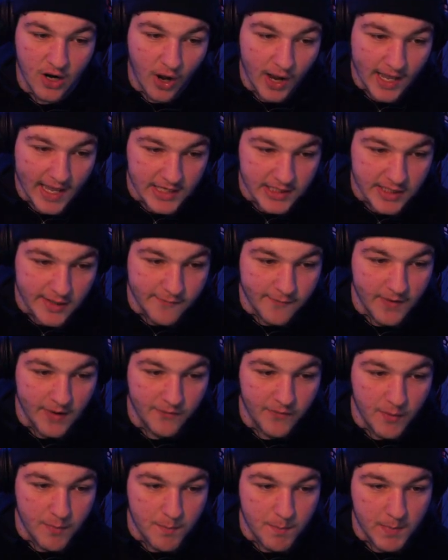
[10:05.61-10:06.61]
and I actually
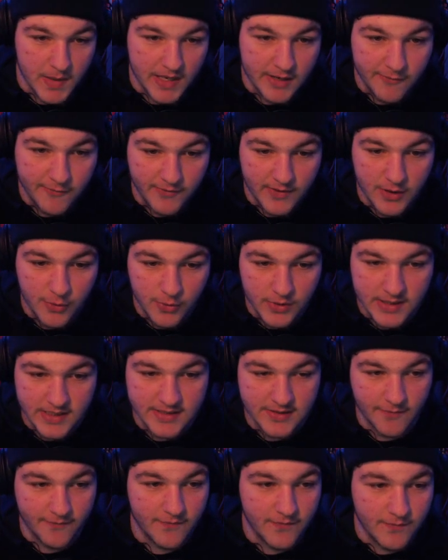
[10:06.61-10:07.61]
think the midfield
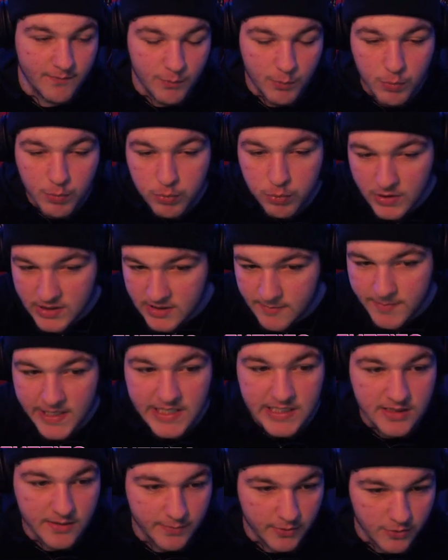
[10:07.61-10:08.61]
is
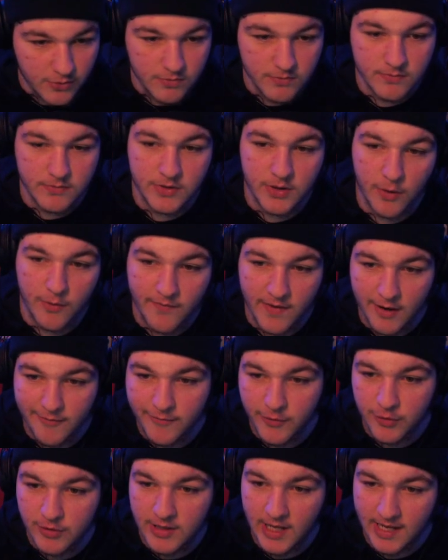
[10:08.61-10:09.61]
respectable. You know,
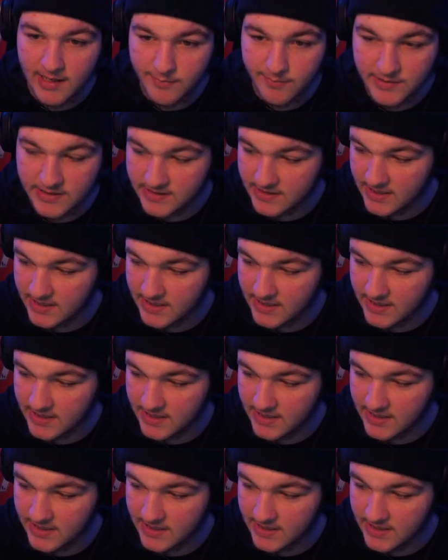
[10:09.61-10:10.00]
Valverde and